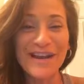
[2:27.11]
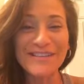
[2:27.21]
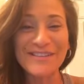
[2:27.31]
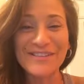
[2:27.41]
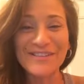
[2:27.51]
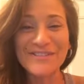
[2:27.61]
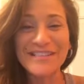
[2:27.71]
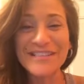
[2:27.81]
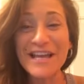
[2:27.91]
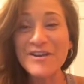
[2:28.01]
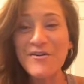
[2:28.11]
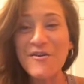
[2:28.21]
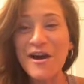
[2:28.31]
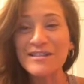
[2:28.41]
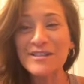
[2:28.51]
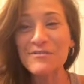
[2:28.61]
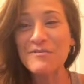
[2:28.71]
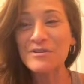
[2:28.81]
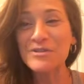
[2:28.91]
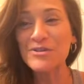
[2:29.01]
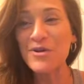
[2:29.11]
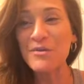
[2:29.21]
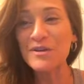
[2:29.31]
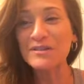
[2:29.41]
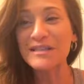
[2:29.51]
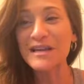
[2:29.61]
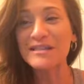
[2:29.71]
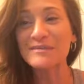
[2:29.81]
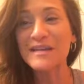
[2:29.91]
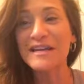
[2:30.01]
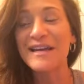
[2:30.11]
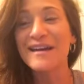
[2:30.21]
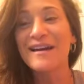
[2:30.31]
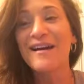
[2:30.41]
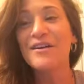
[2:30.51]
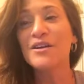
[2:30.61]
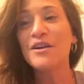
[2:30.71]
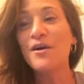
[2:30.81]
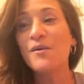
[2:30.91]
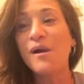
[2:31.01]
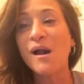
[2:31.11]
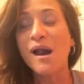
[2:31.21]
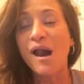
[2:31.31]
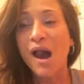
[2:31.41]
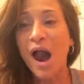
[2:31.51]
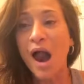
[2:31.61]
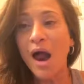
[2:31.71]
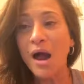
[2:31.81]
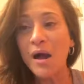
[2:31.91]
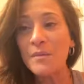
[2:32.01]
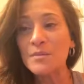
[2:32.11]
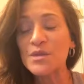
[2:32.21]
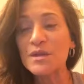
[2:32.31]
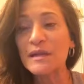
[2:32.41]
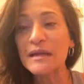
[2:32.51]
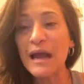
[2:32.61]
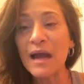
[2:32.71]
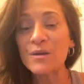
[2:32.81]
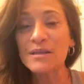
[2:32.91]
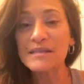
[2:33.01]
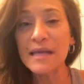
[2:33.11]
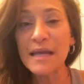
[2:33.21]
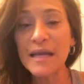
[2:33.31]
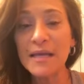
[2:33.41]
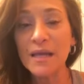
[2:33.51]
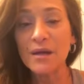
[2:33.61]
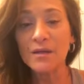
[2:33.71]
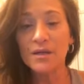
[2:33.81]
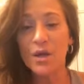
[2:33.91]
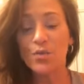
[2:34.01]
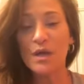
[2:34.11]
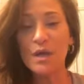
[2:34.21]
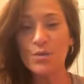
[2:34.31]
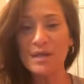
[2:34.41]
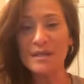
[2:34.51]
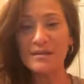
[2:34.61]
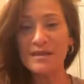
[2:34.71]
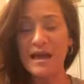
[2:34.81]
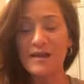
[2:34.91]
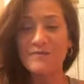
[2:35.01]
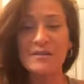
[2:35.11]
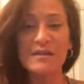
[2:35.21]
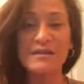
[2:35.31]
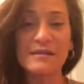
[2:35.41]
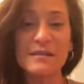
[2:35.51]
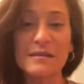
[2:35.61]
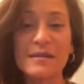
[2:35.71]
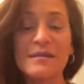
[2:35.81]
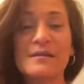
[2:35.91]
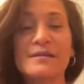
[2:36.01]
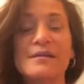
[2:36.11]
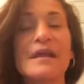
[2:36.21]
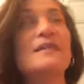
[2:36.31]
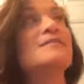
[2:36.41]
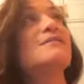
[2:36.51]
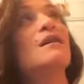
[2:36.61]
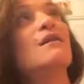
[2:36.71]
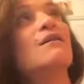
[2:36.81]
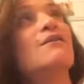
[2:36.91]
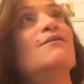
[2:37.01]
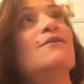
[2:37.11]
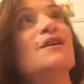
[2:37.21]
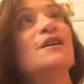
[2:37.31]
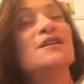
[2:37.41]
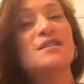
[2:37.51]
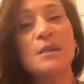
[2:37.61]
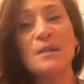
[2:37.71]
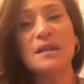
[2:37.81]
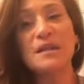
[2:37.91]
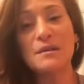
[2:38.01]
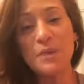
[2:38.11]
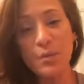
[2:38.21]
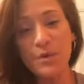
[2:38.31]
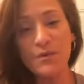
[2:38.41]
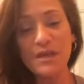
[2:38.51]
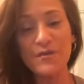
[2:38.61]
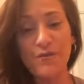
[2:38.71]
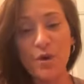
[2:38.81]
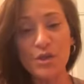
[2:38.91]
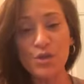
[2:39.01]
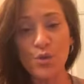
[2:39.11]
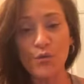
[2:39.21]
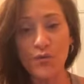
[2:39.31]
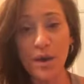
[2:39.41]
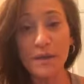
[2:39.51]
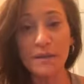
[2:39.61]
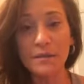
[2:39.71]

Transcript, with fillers: as soon as I go on, someone wants to call me or text me. You know. Um, so like I was saying, we we tend to have this this sense of stability, but we really fall into a rut